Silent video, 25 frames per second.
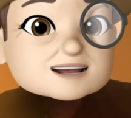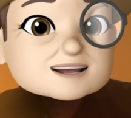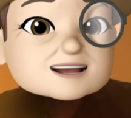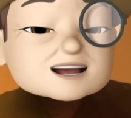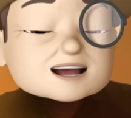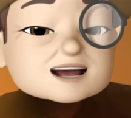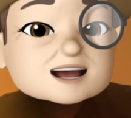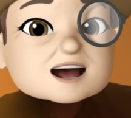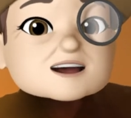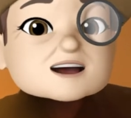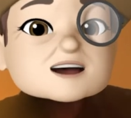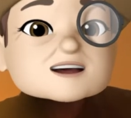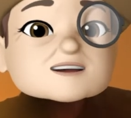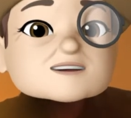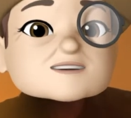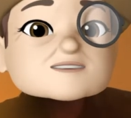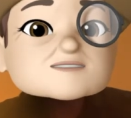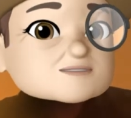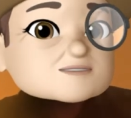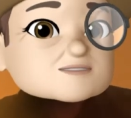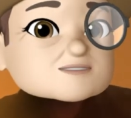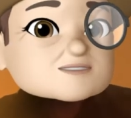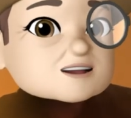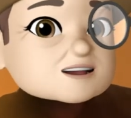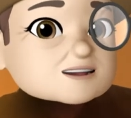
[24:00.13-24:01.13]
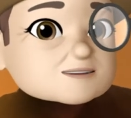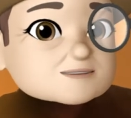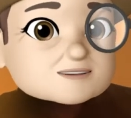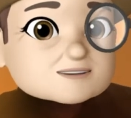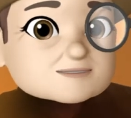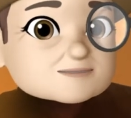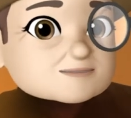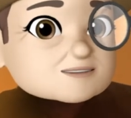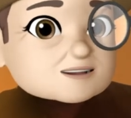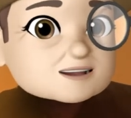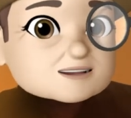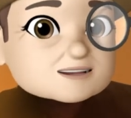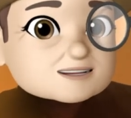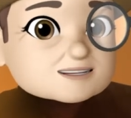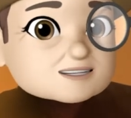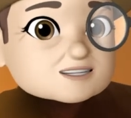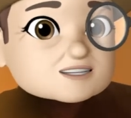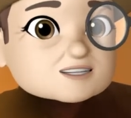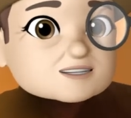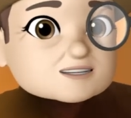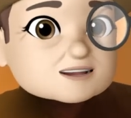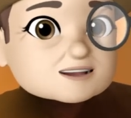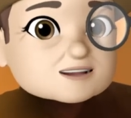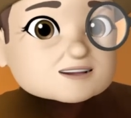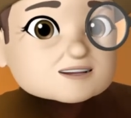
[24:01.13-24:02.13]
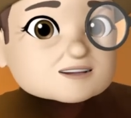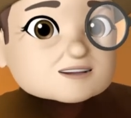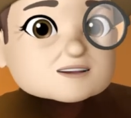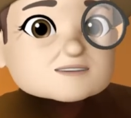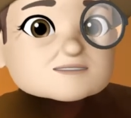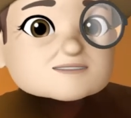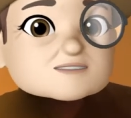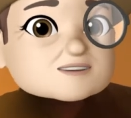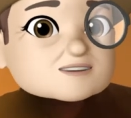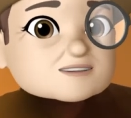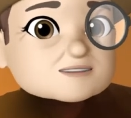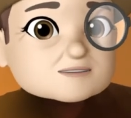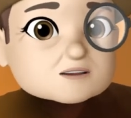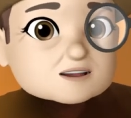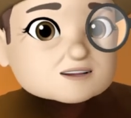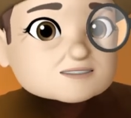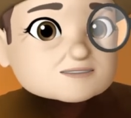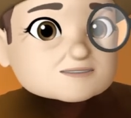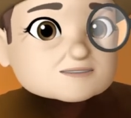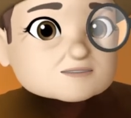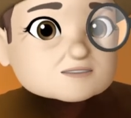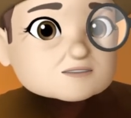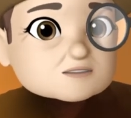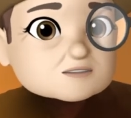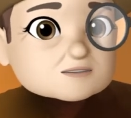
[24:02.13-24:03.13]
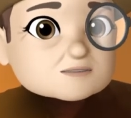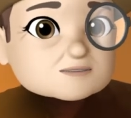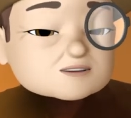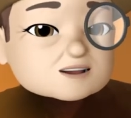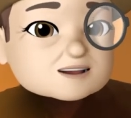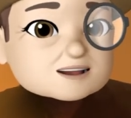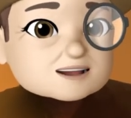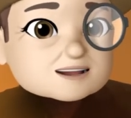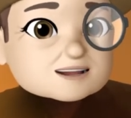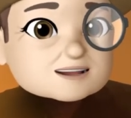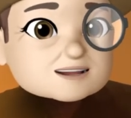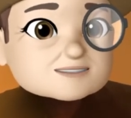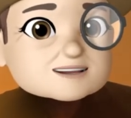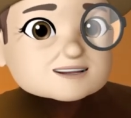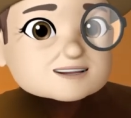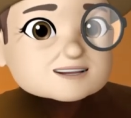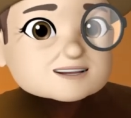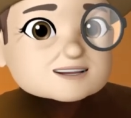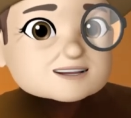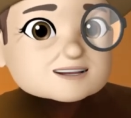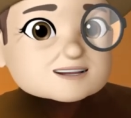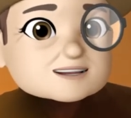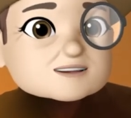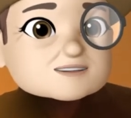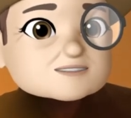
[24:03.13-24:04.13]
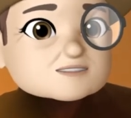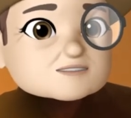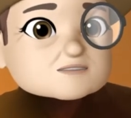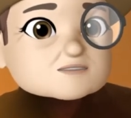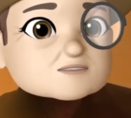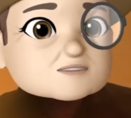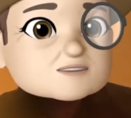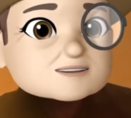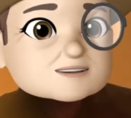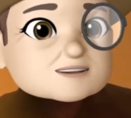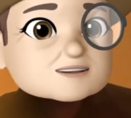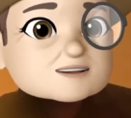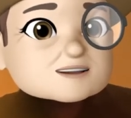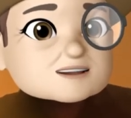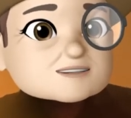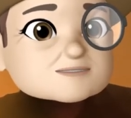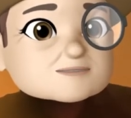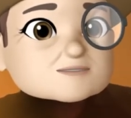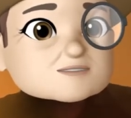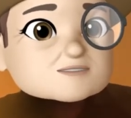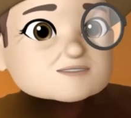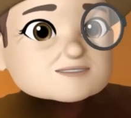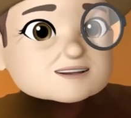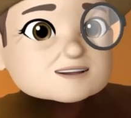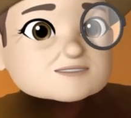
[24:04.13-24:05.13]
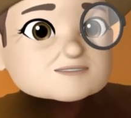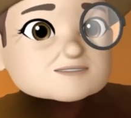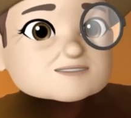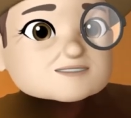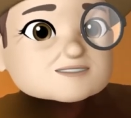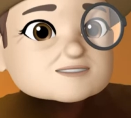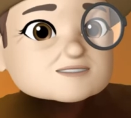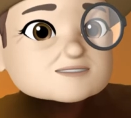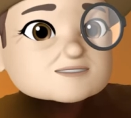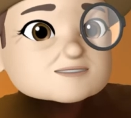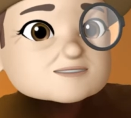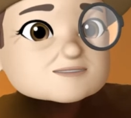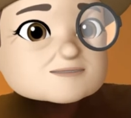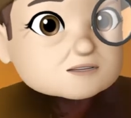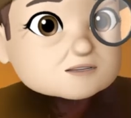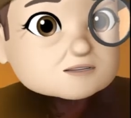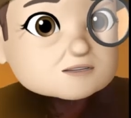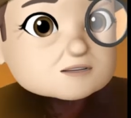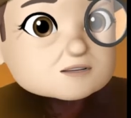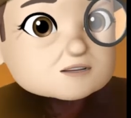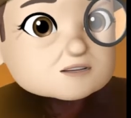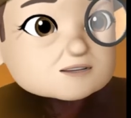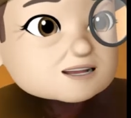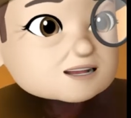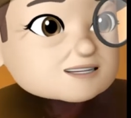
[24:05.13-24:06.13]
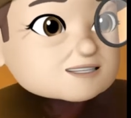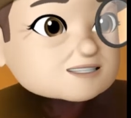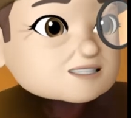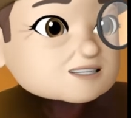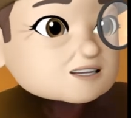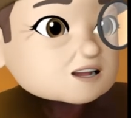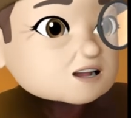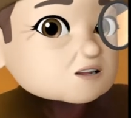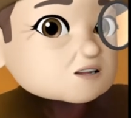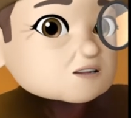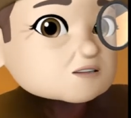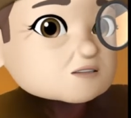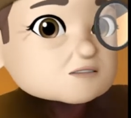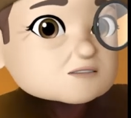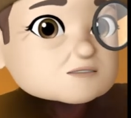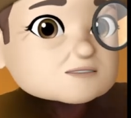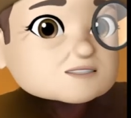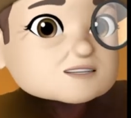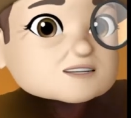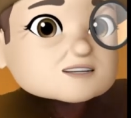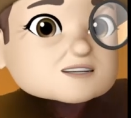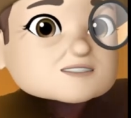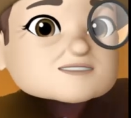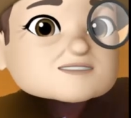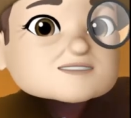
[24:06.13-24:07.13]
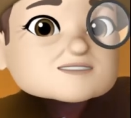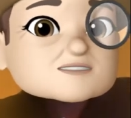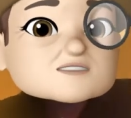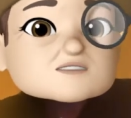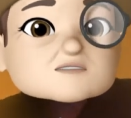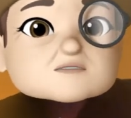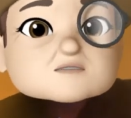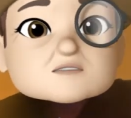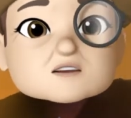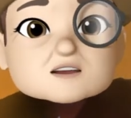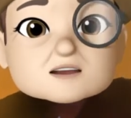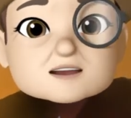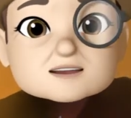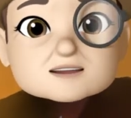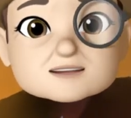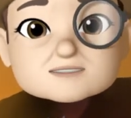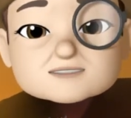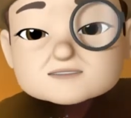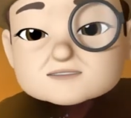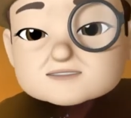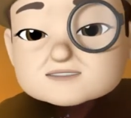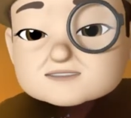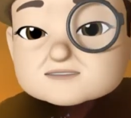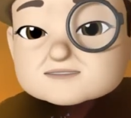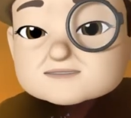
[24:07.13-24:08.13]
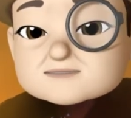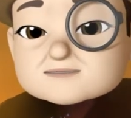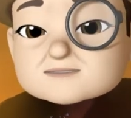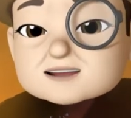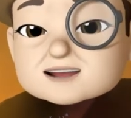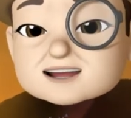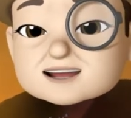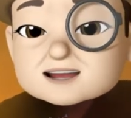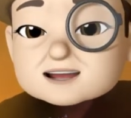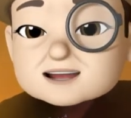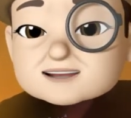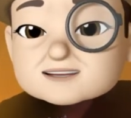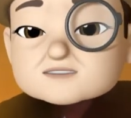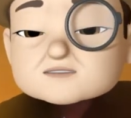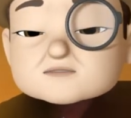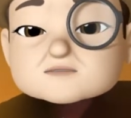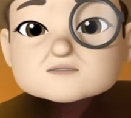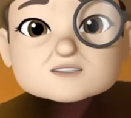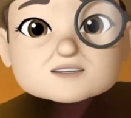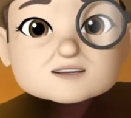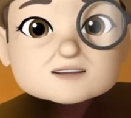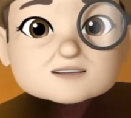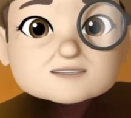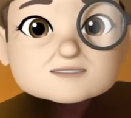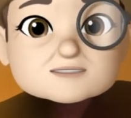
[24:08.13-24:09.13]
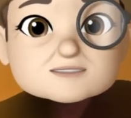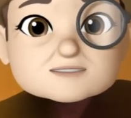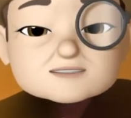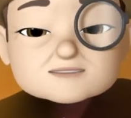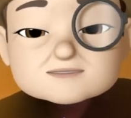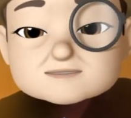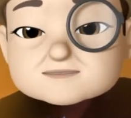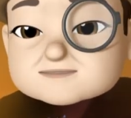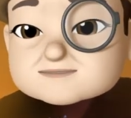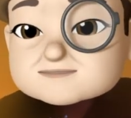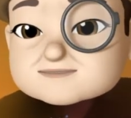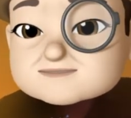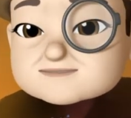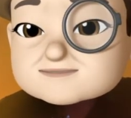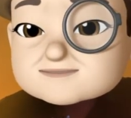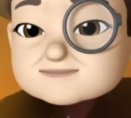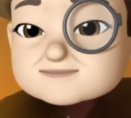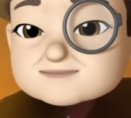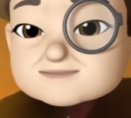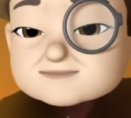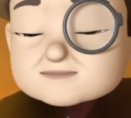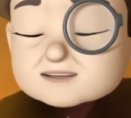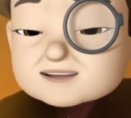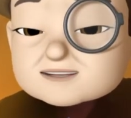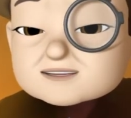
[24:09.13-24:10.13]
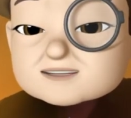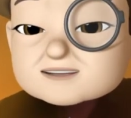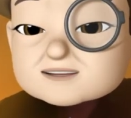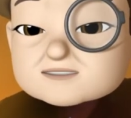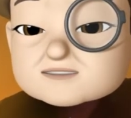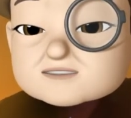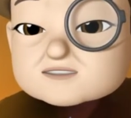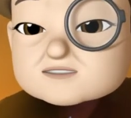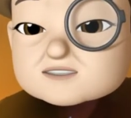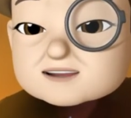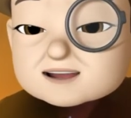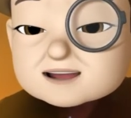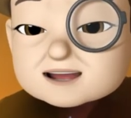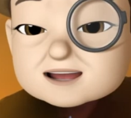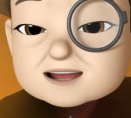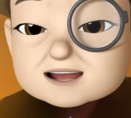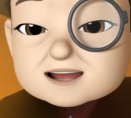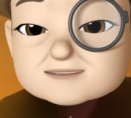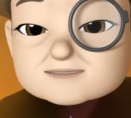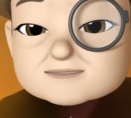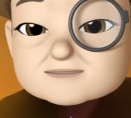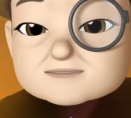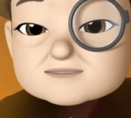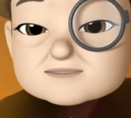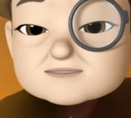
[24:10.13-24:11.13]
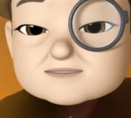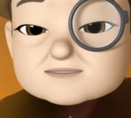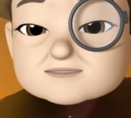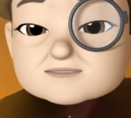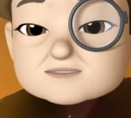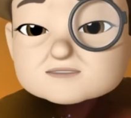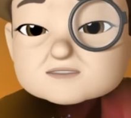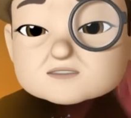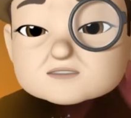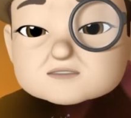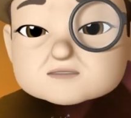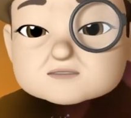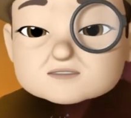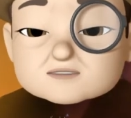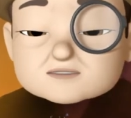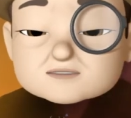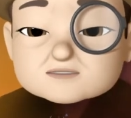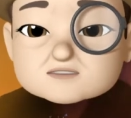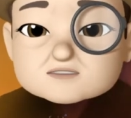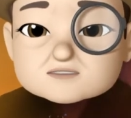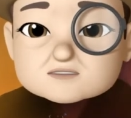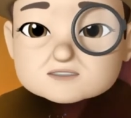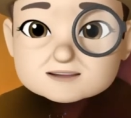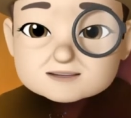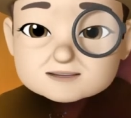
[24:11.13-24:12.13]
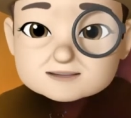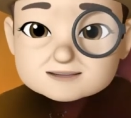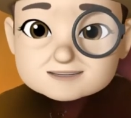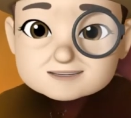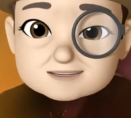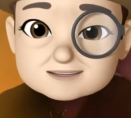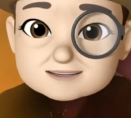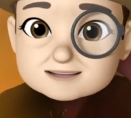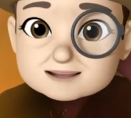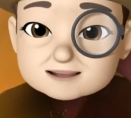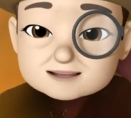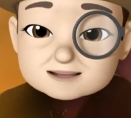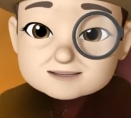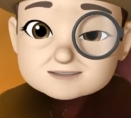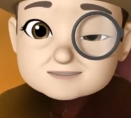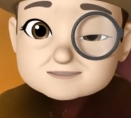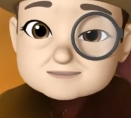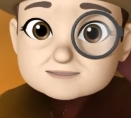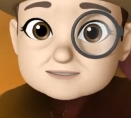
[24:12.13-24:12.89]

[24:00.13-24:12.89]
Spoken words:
have dominant market share of the smartphone market. And here's what I'll point out to you. Okay, so a little while back when another app was trying to claim